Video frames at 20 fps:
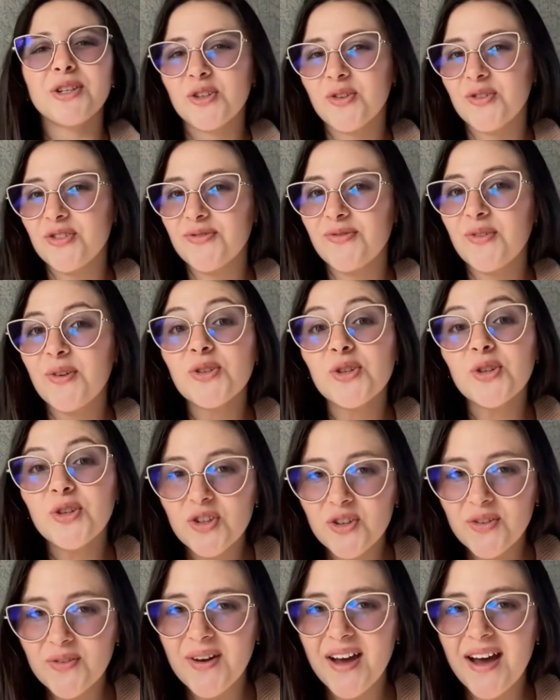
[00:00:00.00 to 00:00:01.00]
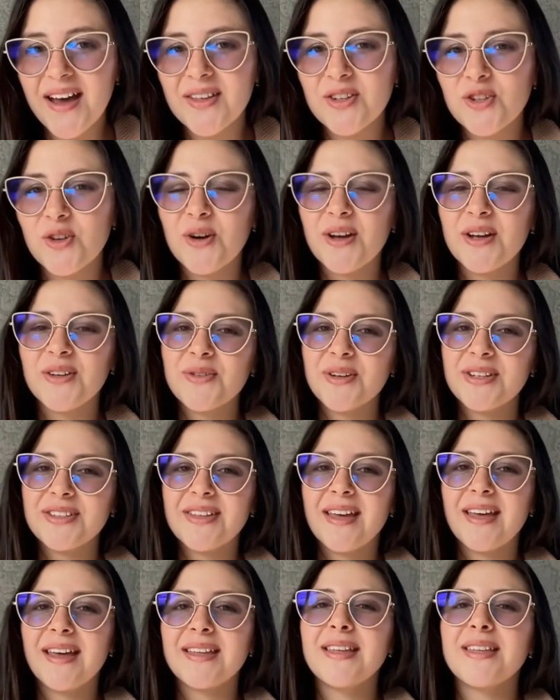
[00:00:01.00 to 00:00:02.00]
useful to you and you're
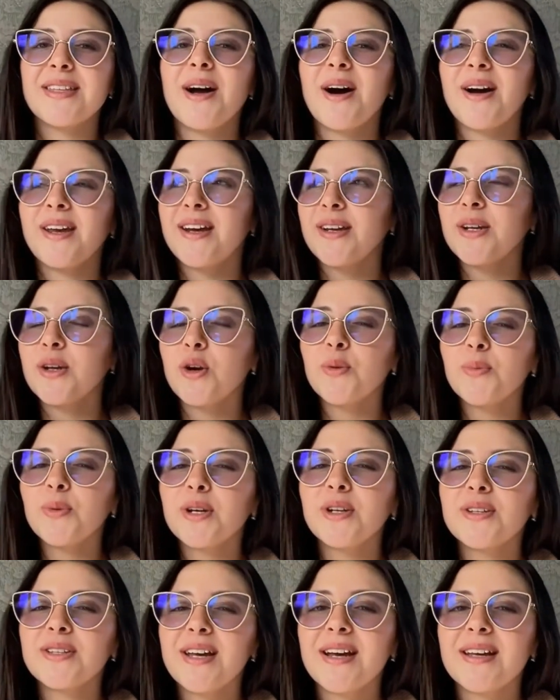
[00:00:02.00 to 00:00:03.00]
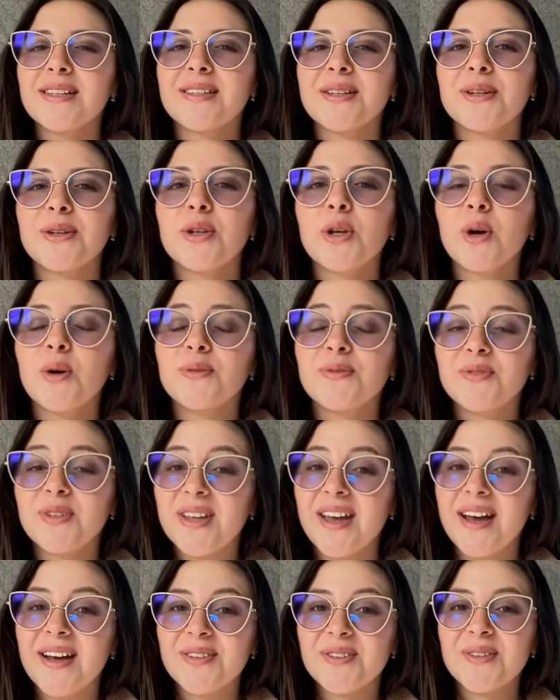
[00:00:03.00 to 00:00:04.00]
interested in starting your process, don't
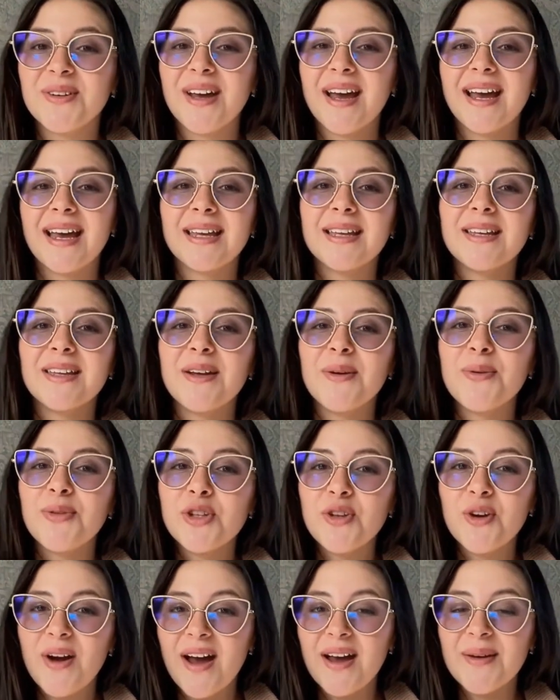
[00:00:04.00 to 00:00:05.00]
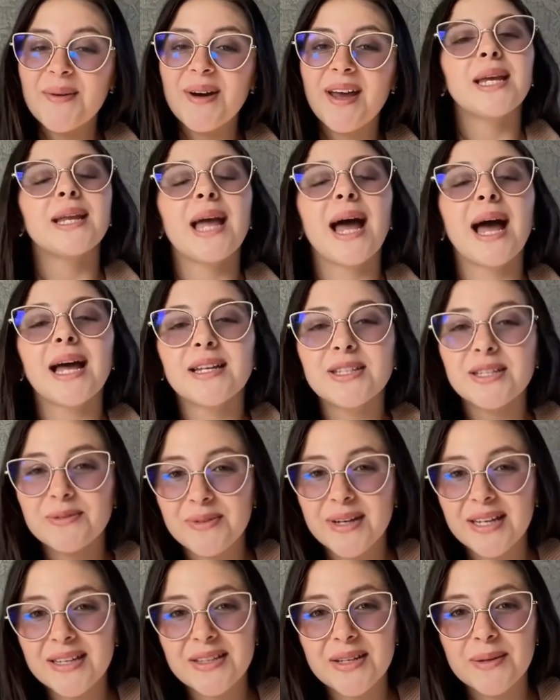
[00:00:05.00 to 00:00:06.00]
forget to like, subscribe, and
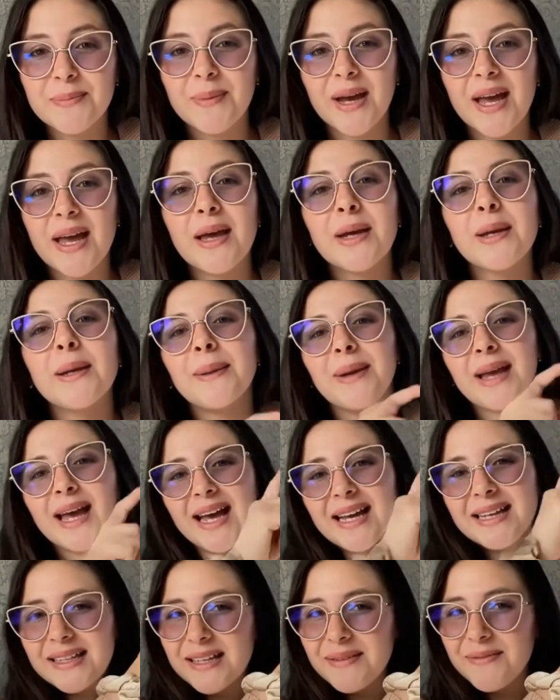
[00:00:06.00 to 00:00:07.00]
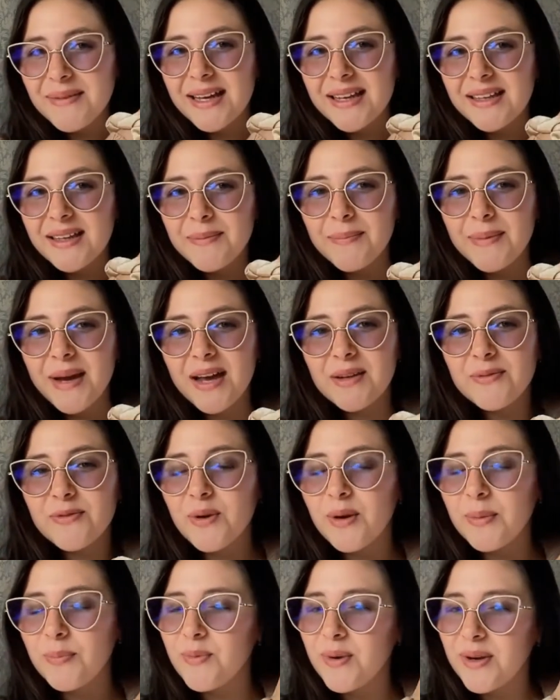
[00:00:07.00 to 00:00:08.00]
activate the bell. Activate the bell
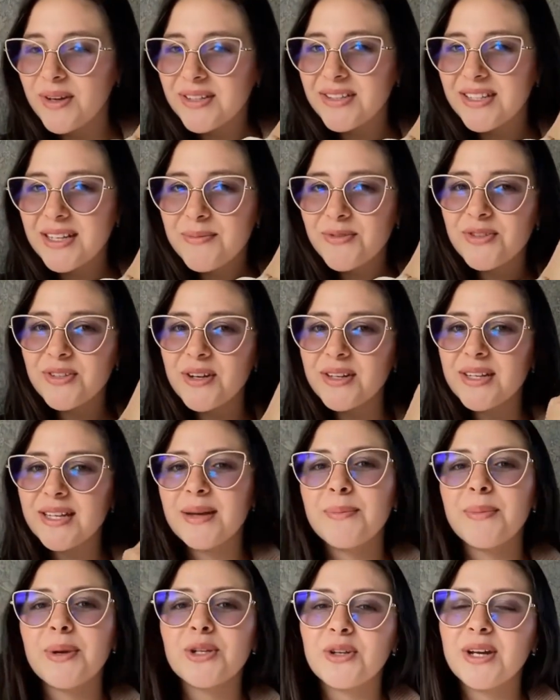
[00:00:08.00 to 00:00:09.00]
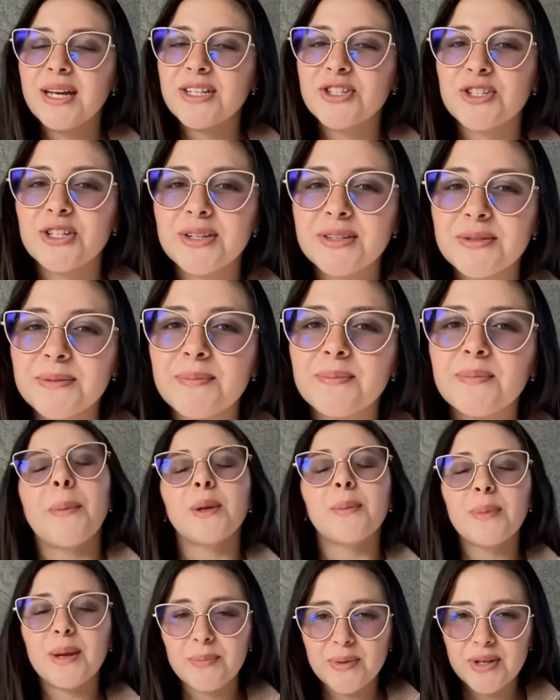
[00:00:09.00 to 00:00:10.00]
for more tips on immigration.
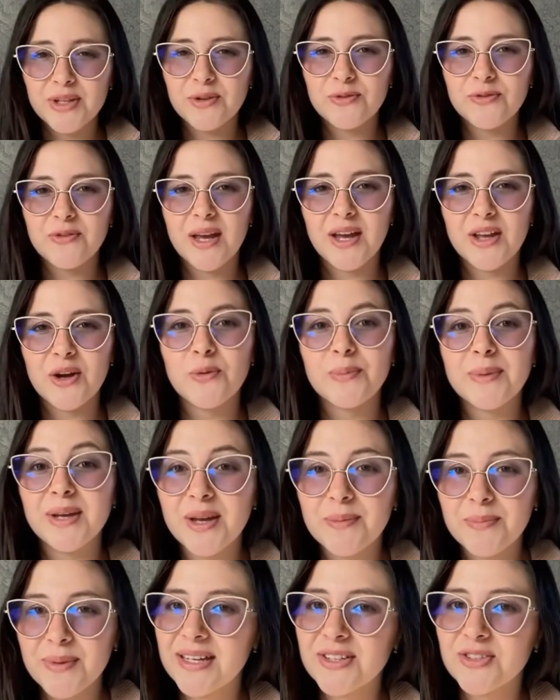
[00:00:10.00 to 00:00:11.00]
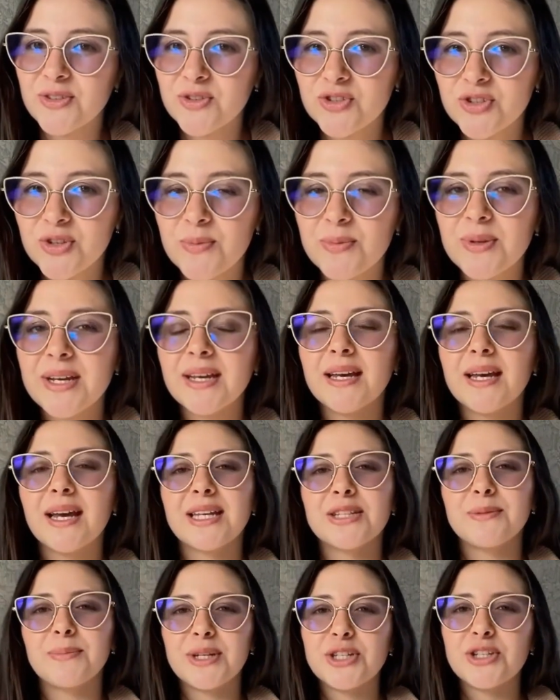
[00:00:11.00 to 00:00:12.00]
Remember to follow me on my social media,
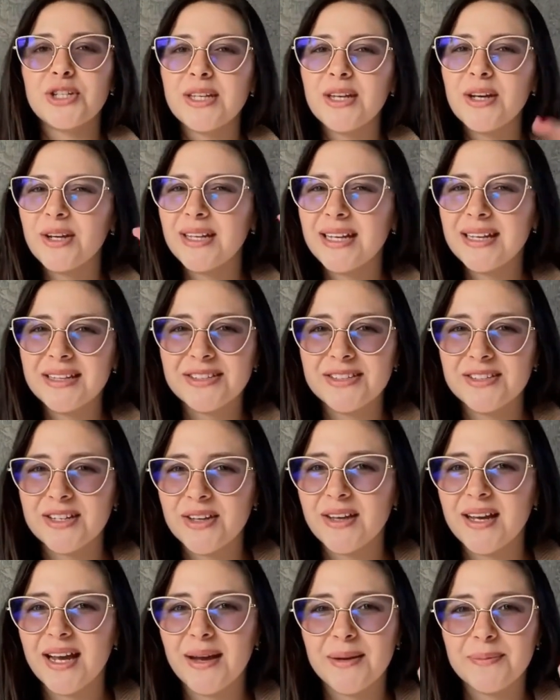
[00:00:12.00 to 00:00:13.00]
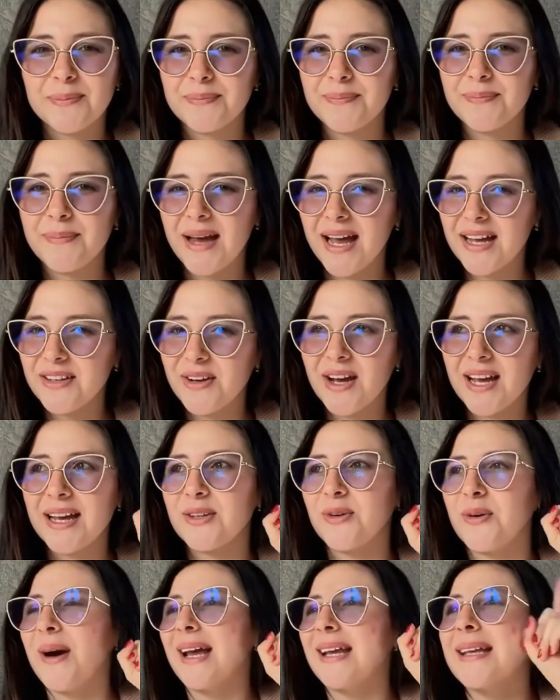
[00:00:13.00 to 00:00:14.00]
especially on Instagram. I try
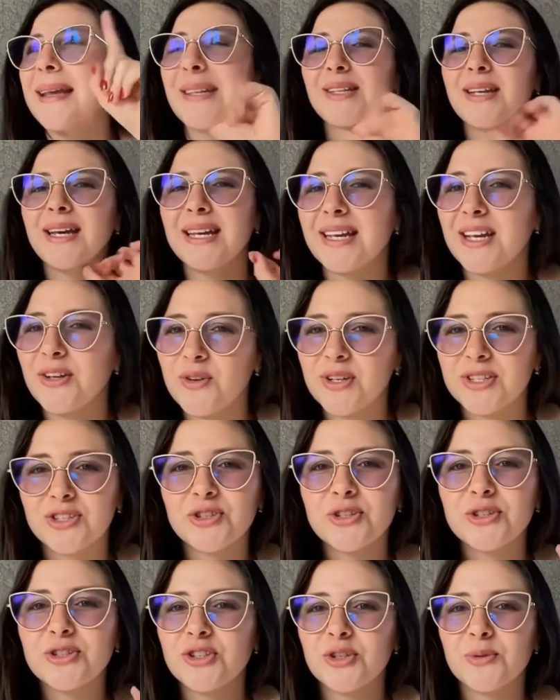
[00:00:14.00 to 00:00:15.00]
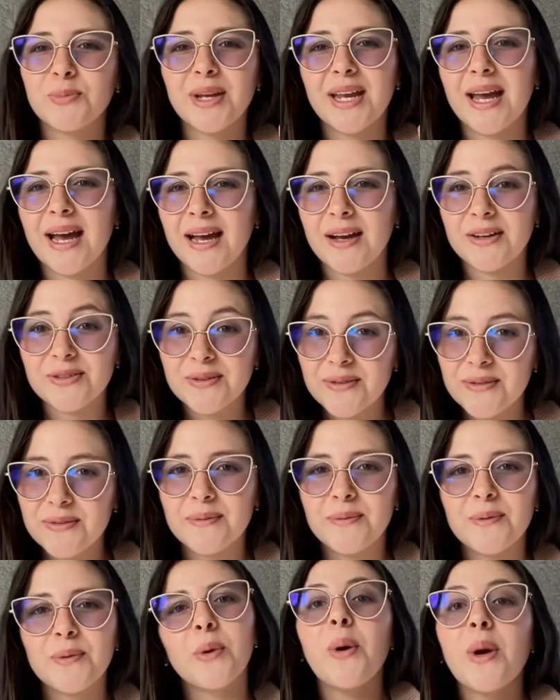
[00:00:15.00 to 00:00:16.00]
to answer any questions you may have.
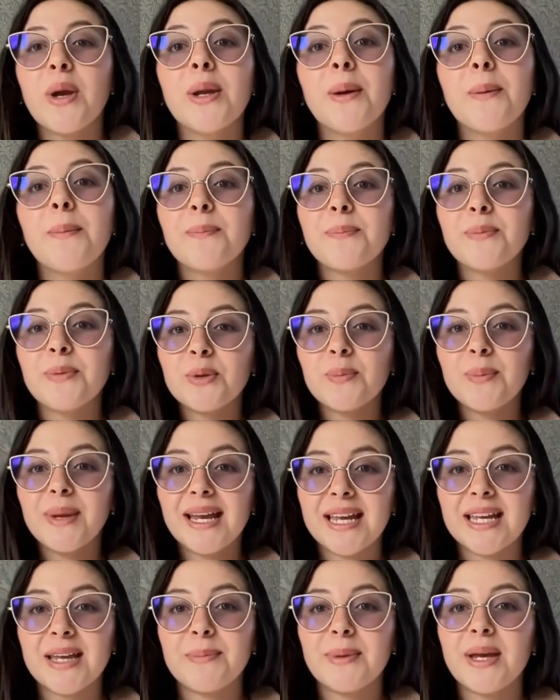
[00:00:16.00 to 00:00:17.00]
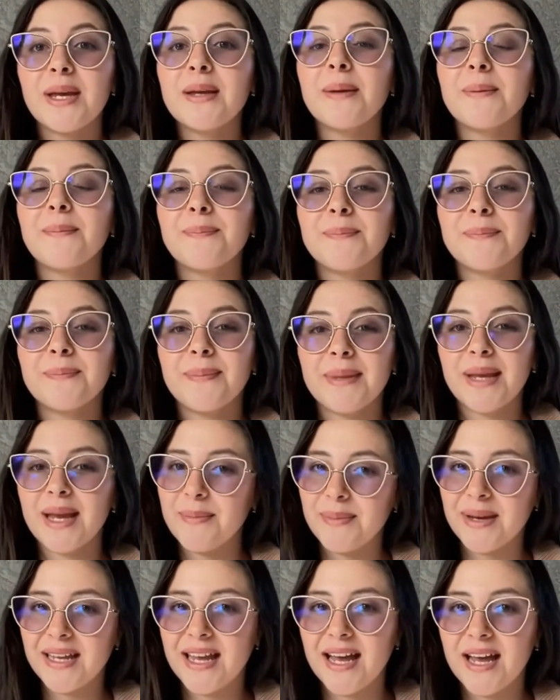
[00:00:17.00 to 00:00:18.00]
Or to my email,
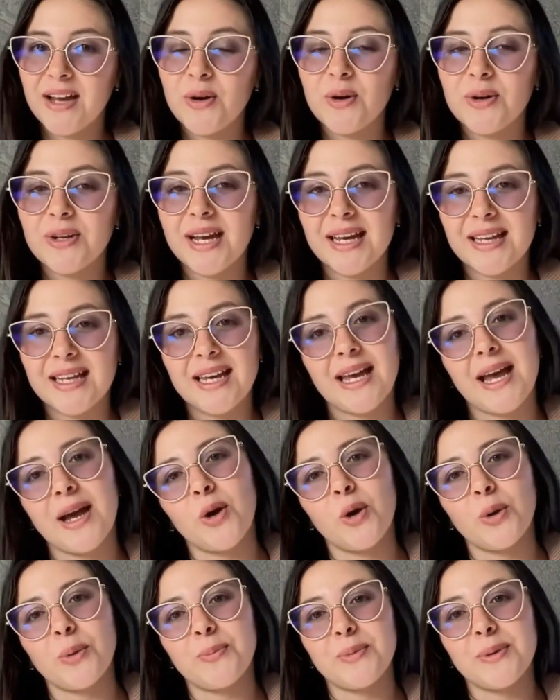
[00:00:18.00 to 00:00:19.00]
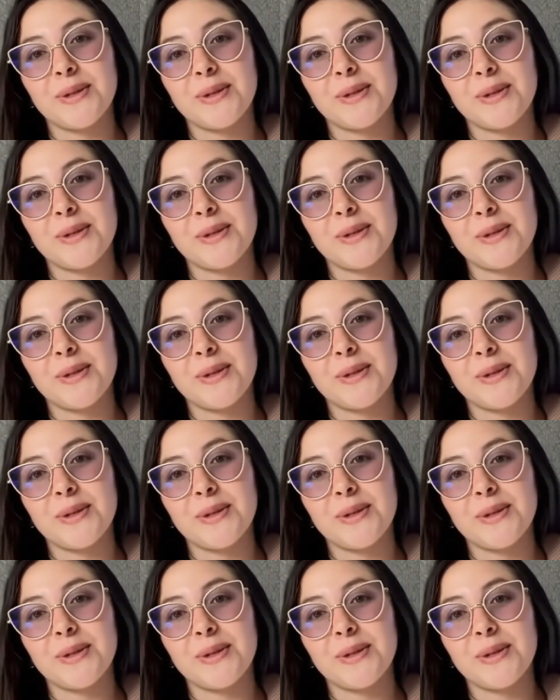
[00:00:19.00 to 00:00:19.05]
emigrarcondaniela.com.